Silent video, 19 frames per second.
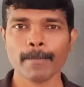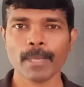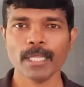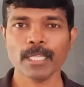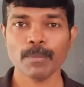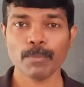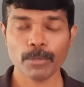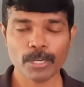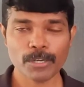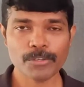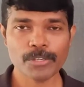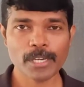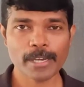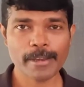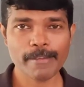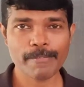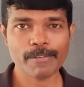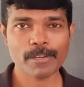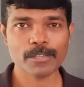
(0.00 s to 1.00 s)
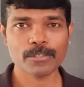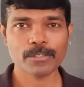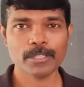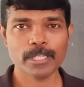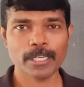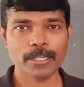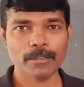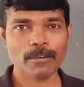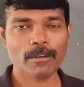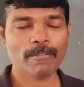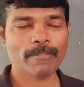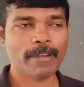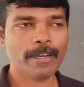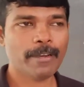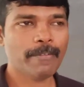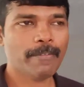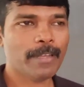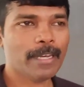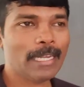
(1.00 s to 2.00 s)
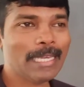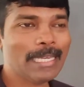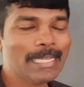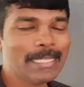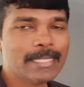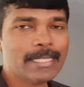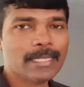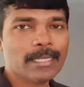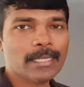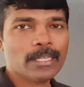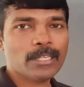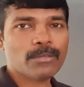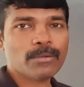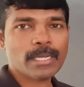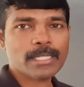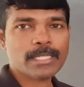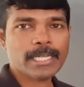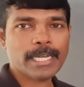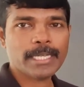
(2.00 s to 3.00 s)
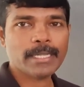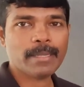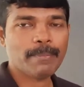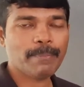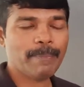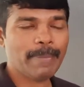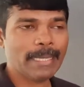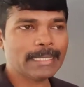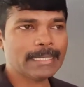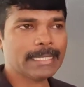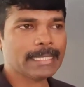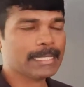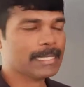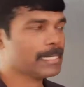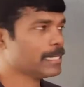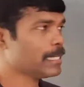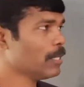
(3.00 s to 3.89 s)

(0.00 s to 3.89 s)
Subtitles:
the potential difference, then you will find it very easy to understand the basics.